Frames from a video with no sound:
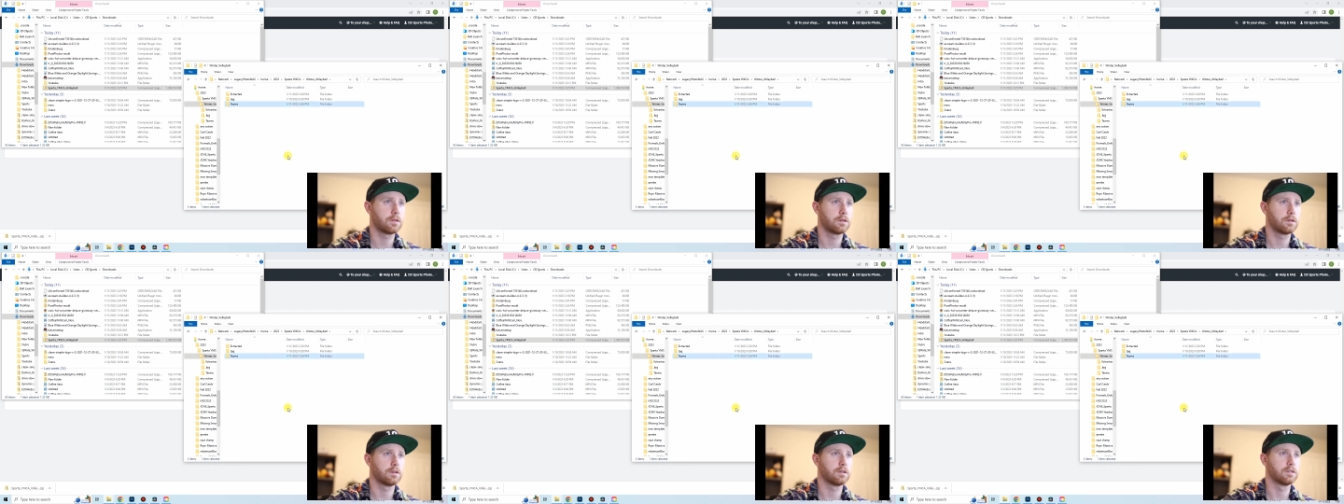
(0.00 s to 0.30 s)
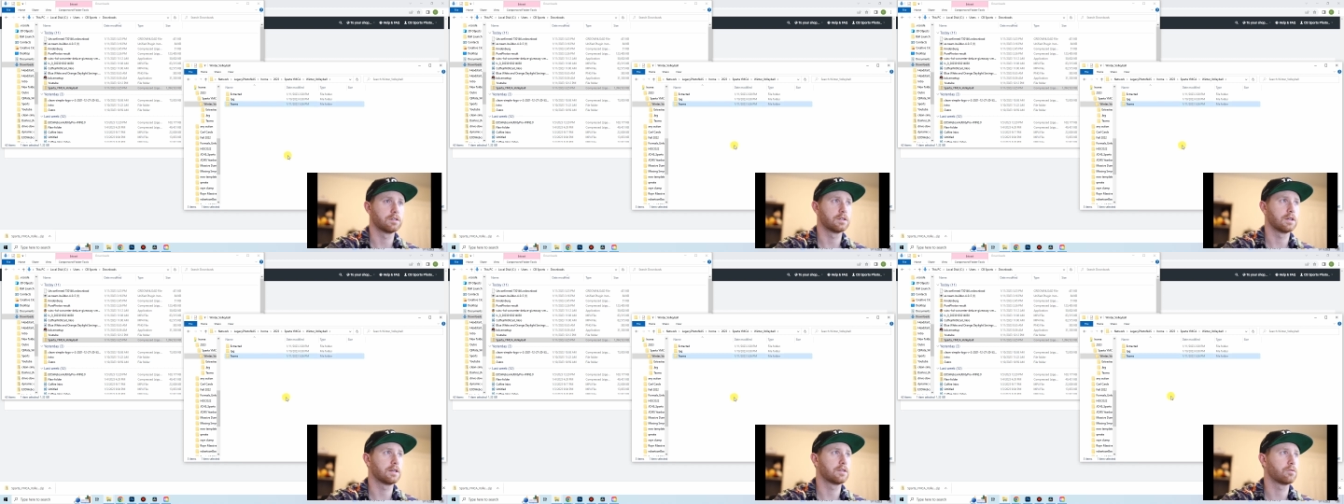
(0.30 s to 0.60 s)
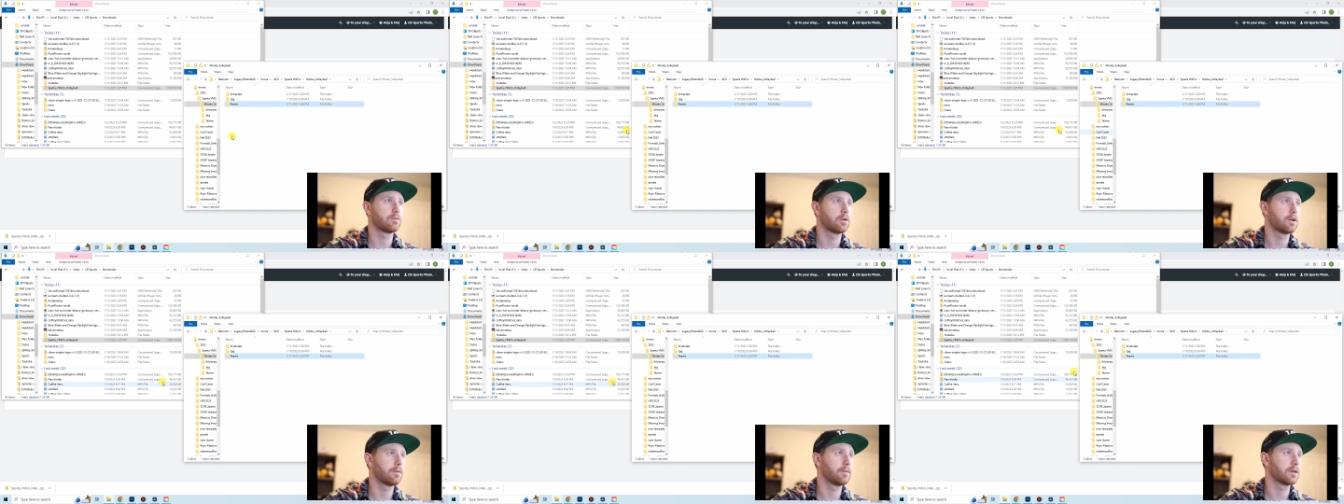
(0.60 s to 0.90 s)
because that's
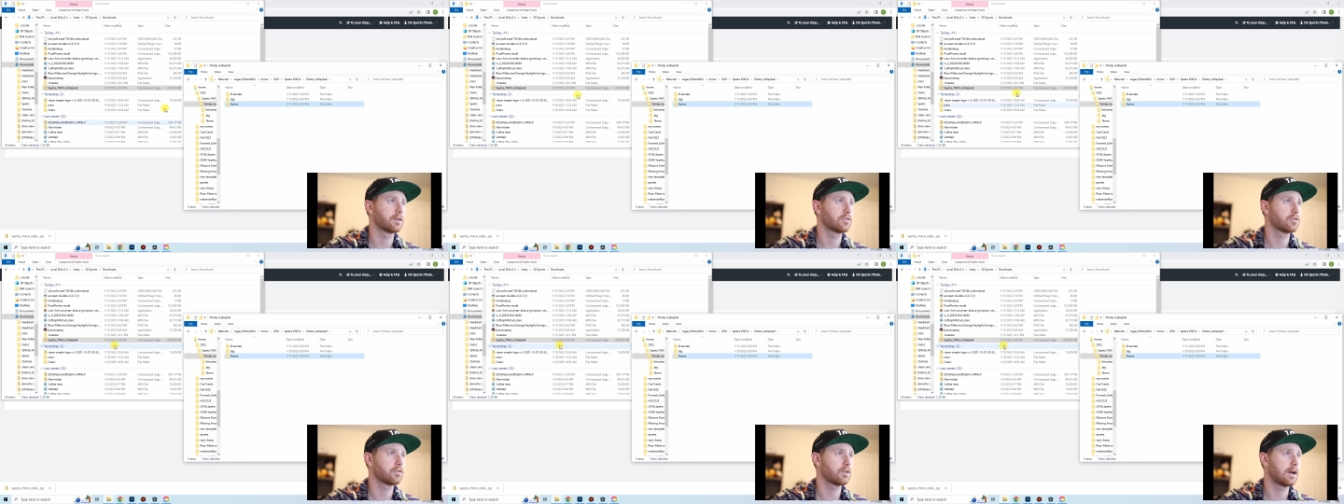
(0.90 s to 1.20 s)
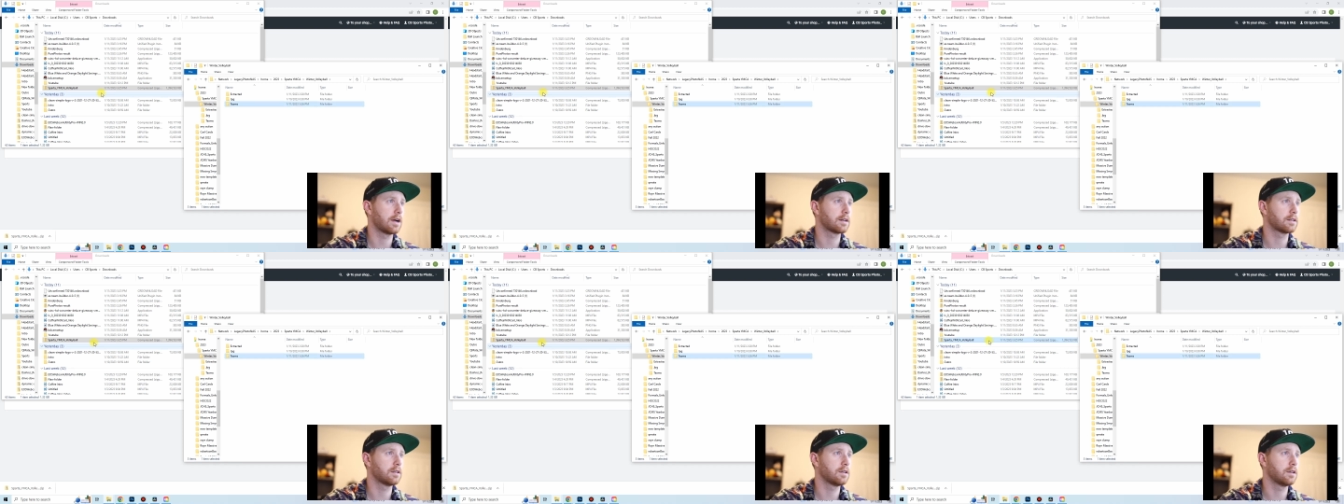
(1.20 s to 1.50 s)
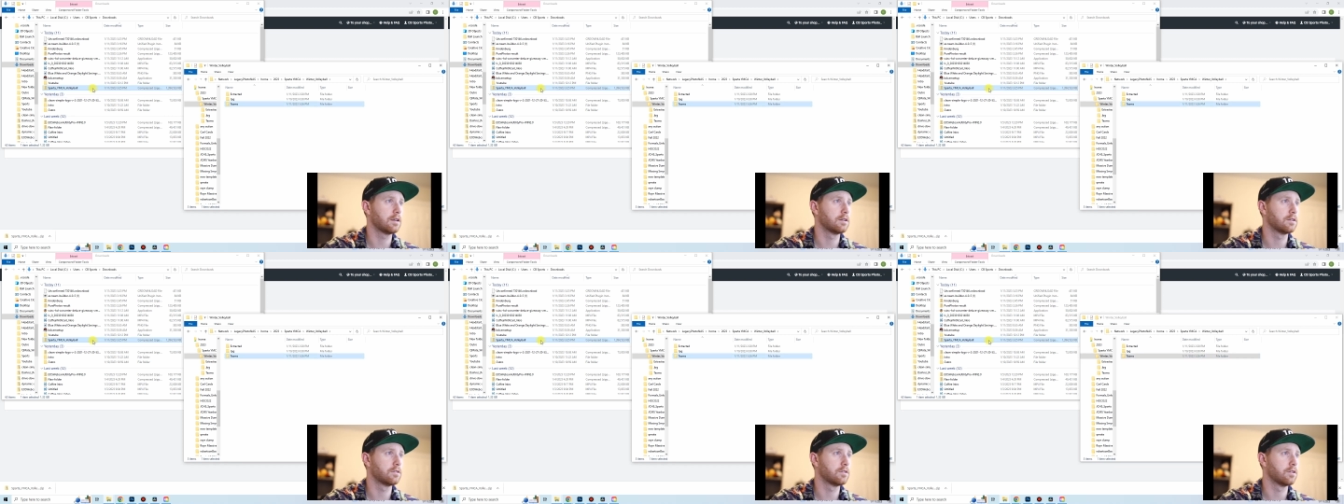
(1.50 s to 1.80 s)
what I'm extracting
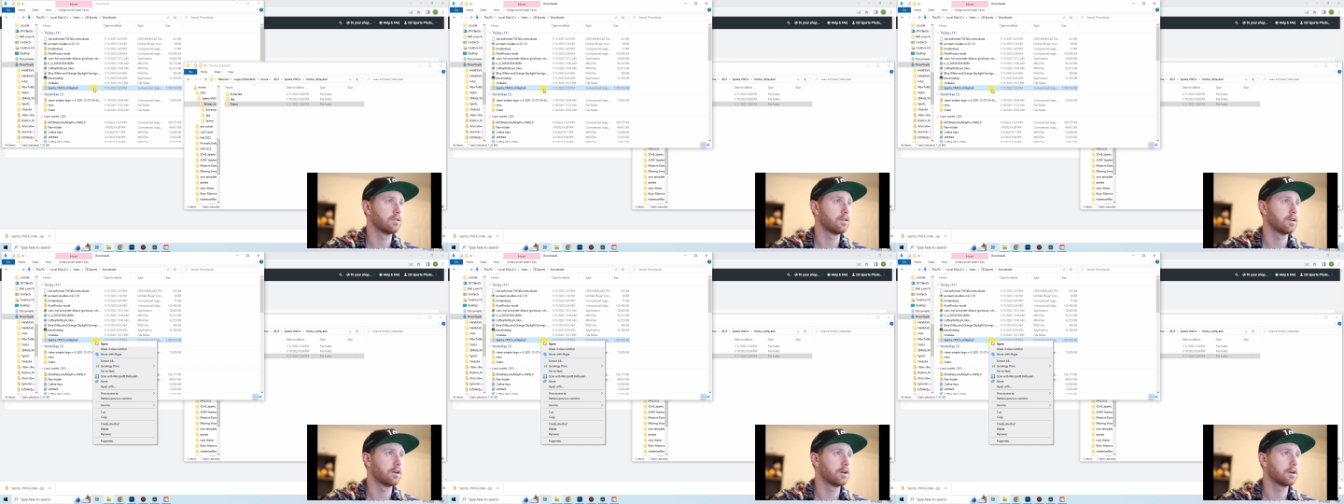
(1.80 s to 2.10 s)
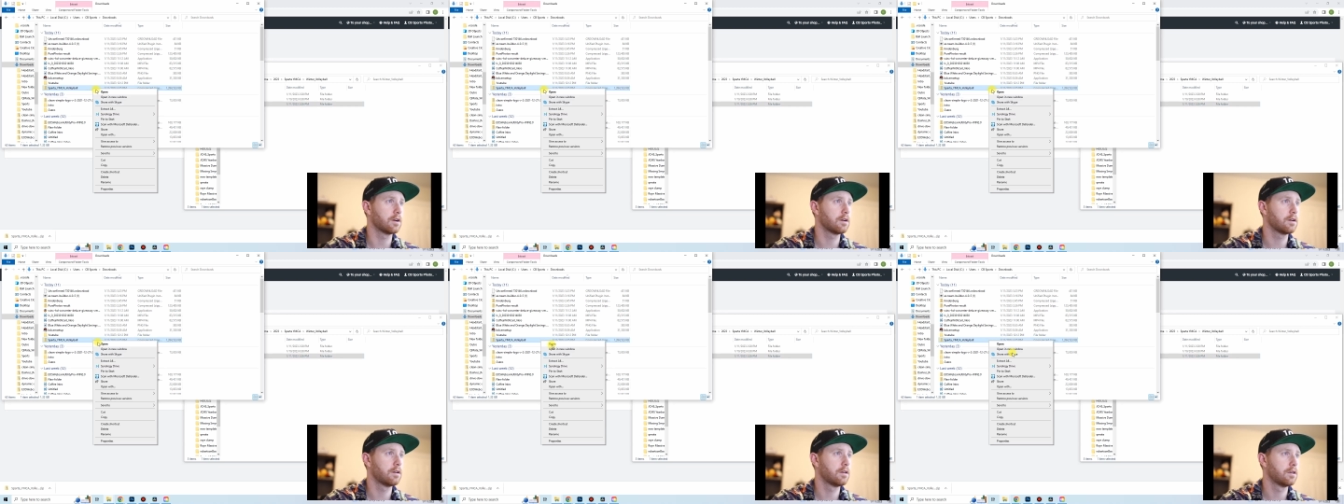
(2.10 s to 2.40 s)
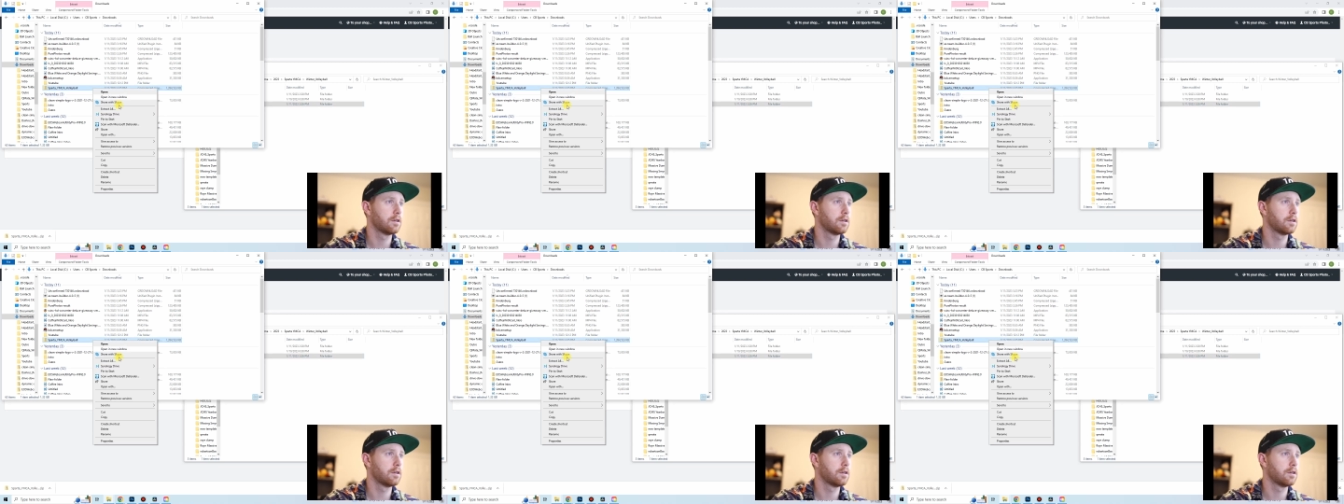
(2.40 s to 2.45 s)
into there.